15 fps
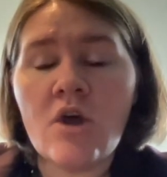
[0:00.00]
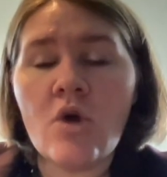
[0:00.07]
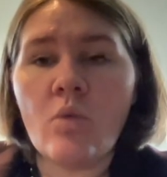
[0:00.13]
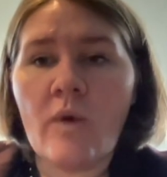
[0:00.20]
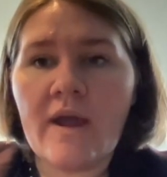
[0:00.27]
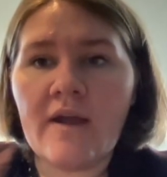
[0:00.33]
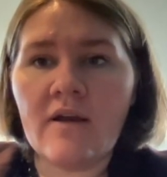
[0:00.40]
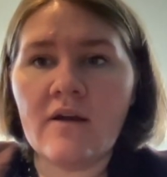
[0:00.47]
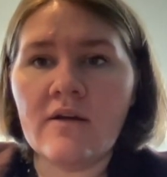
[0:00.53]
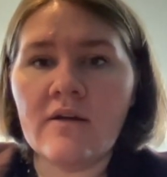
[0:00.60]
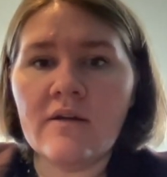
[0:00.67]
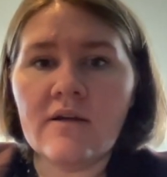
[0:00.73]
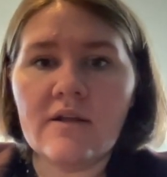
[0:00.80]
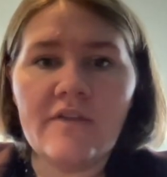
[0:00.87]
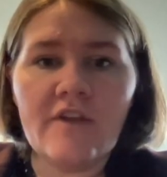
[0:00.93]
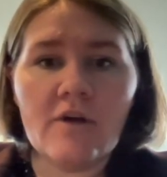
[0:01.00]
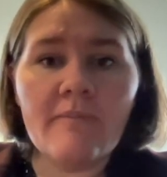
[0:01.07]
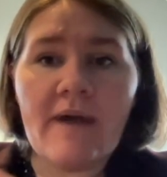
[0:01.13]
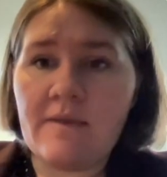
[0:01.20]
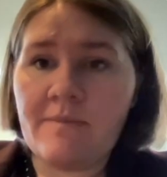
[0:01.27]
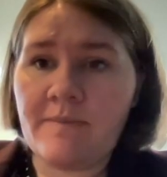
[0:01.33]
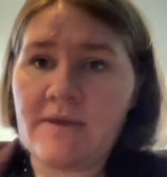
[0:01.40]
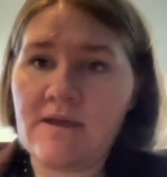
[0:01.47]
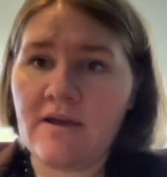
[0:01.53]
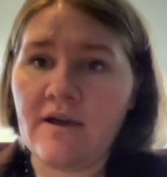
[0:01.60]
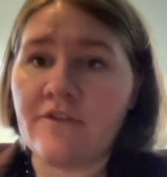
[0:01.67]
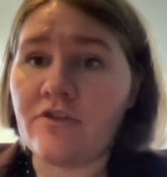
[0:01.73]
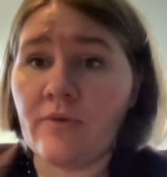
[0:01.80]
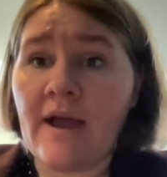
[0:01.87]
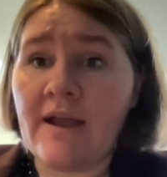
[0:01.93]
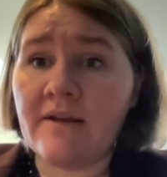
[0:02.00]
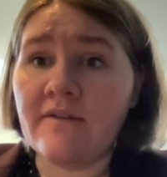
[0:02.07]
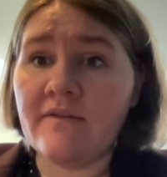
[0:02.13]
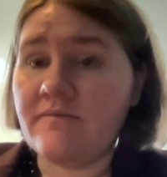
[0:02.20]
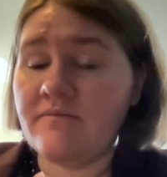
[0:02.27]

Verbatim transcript: where there might be a threat